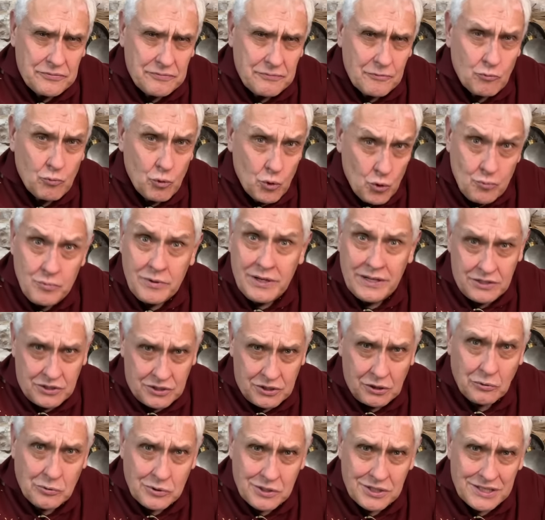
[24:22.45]
wounded
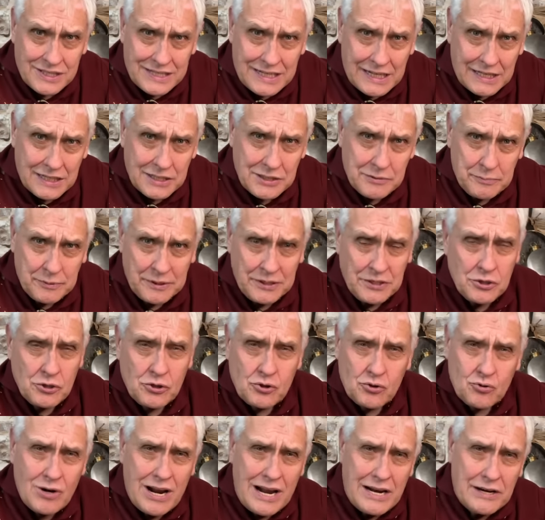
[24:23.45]
soldiers, that is, being
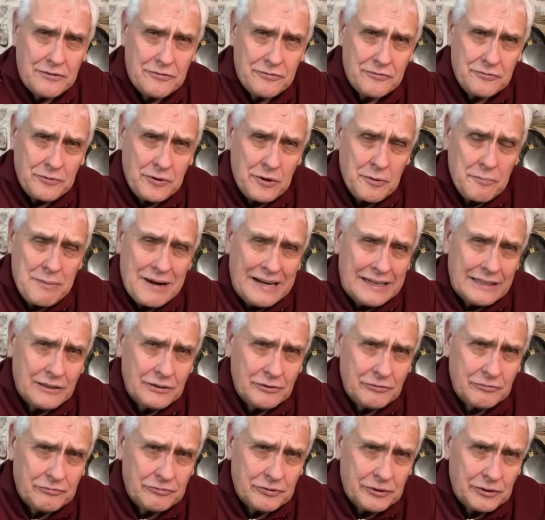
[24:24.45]
dragged from the
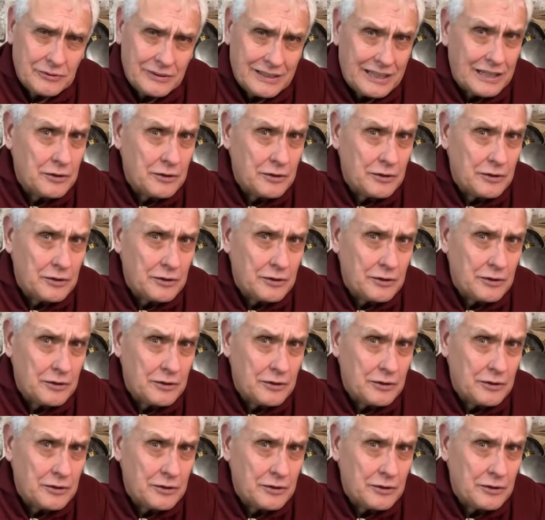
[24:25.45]
battlefield.